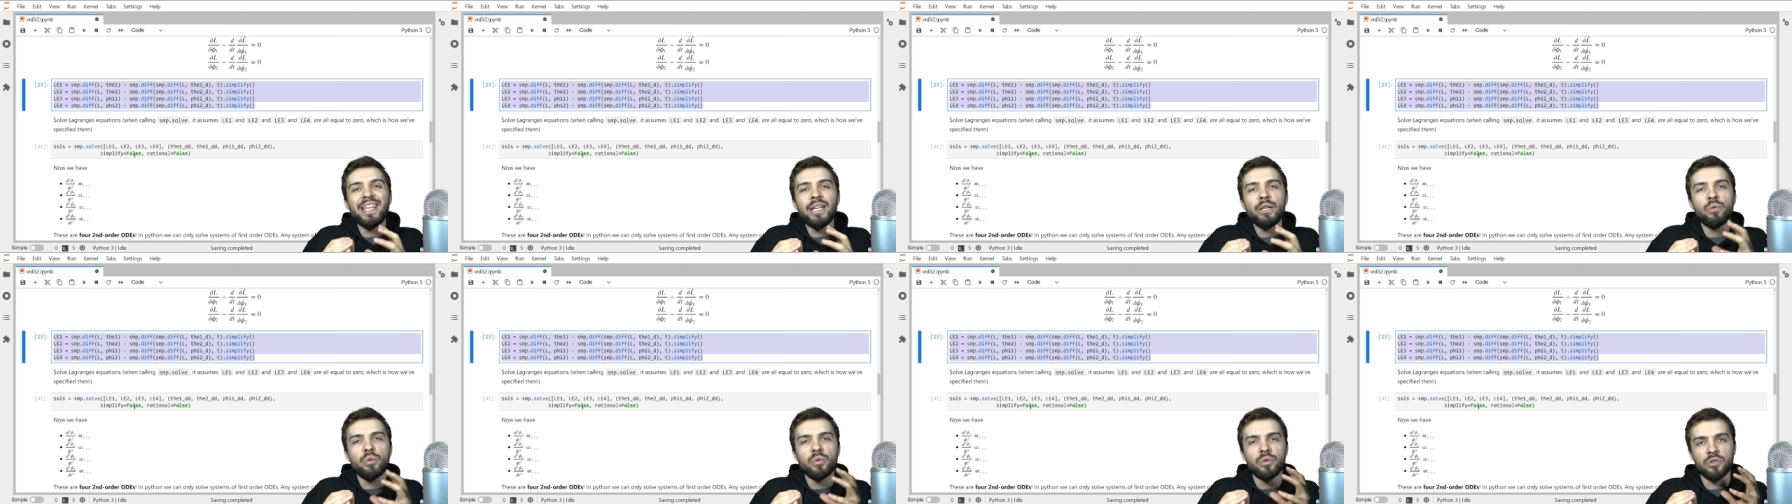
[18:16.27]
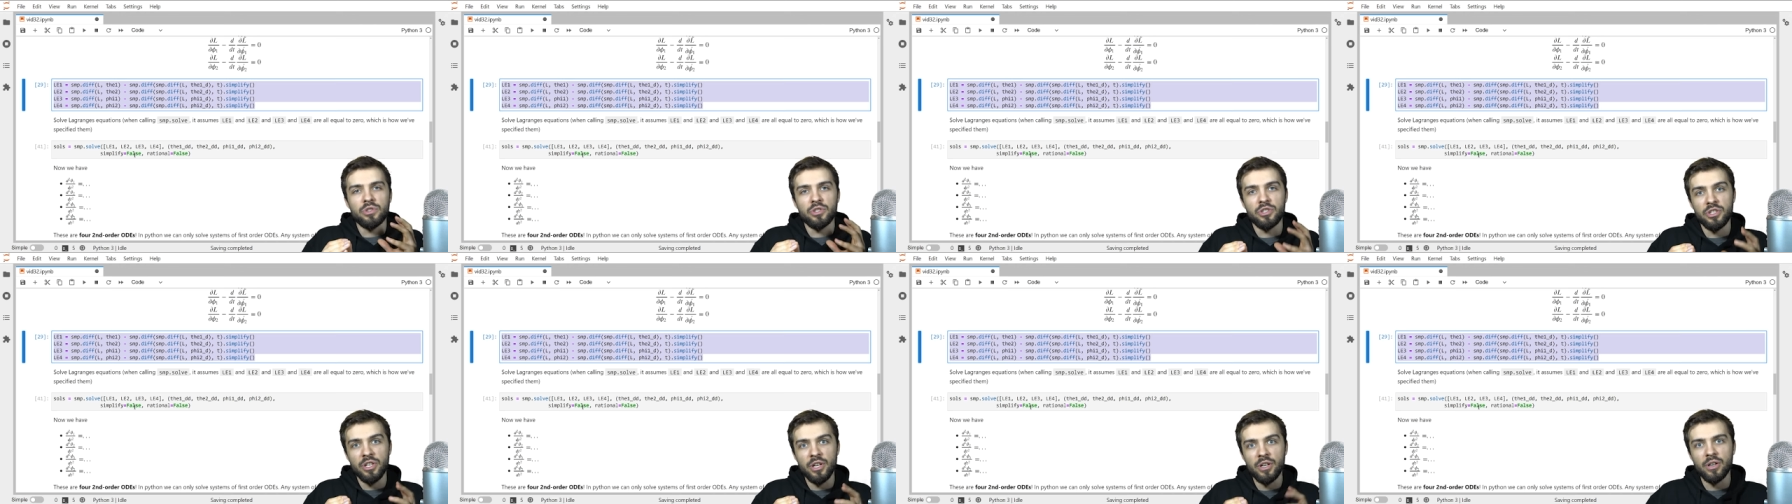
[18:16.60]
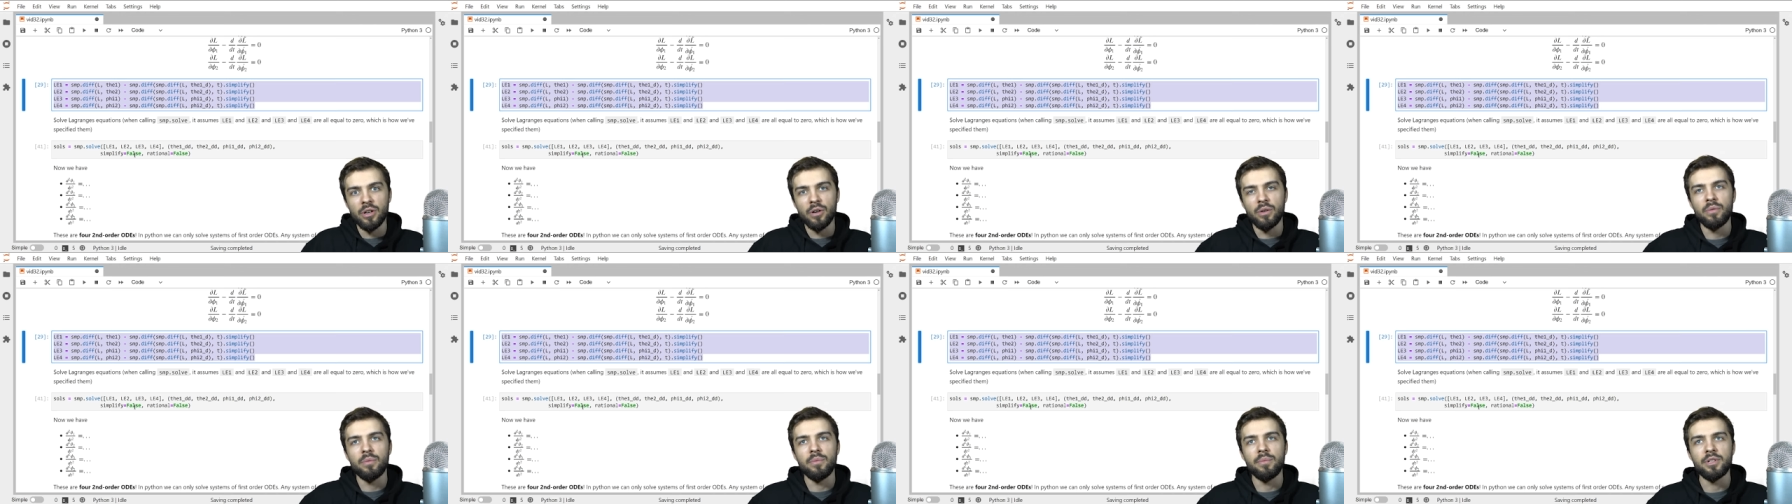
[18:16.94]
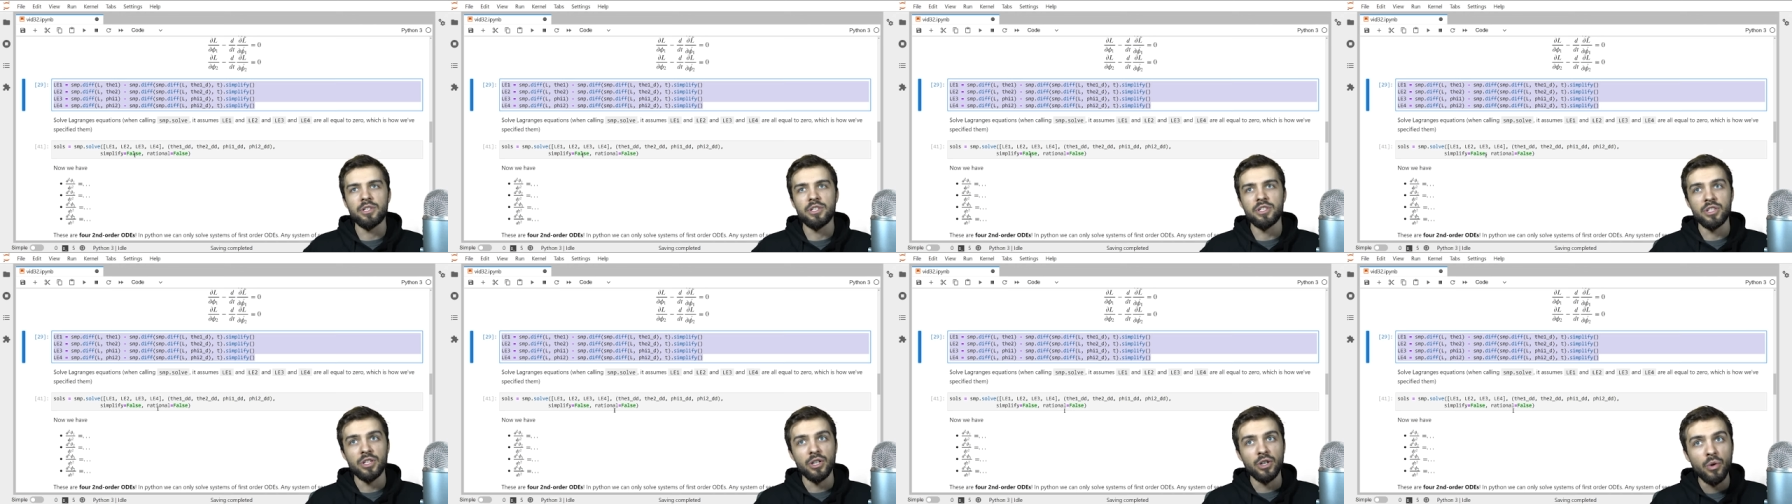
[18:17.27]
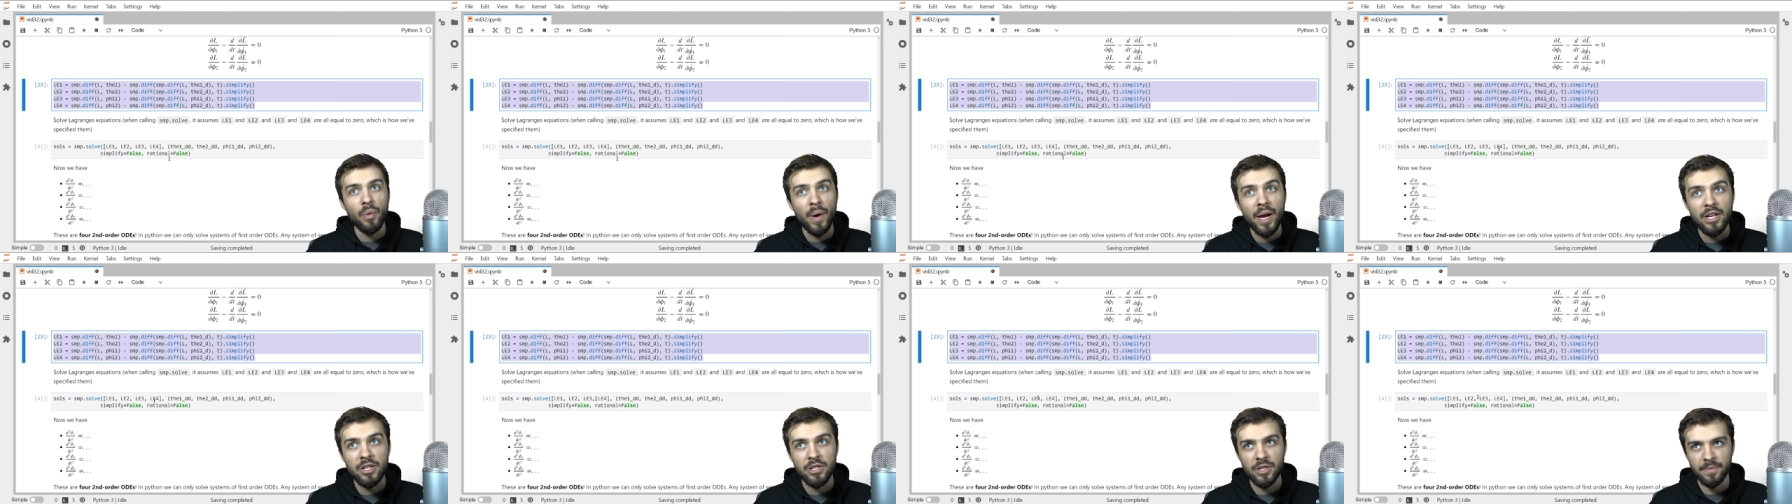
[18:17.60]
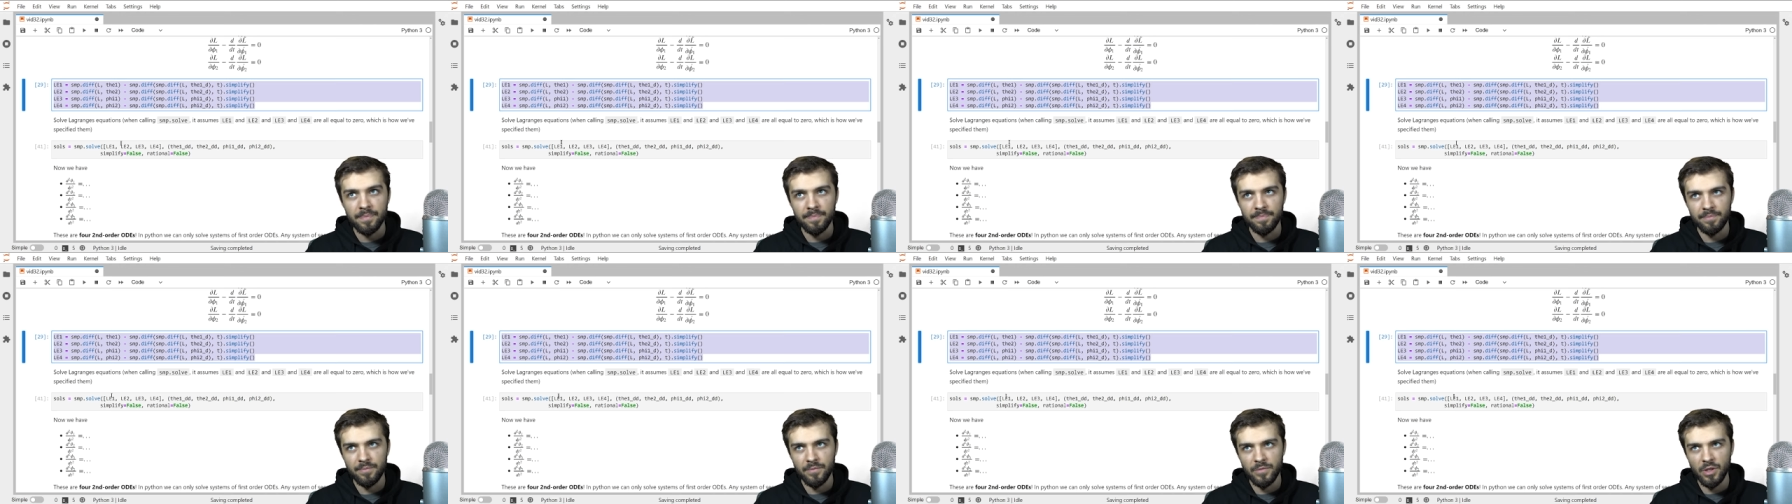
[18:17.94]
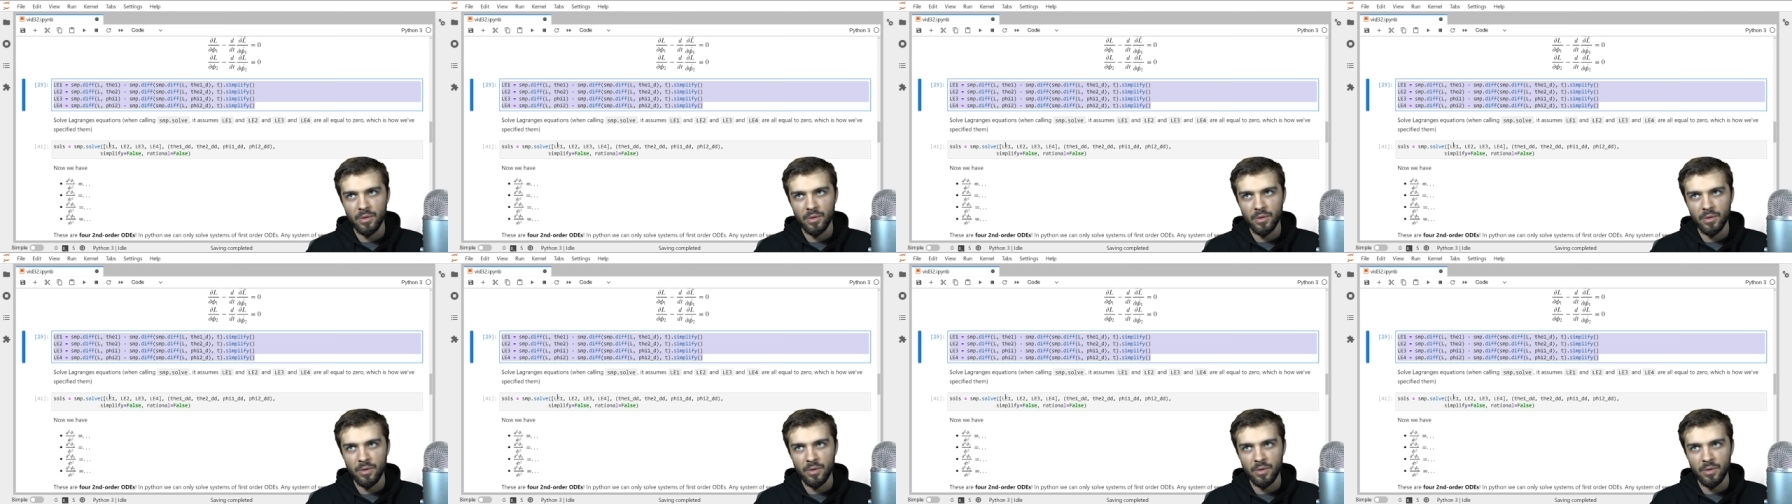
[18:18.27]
equals zero, which is an equation.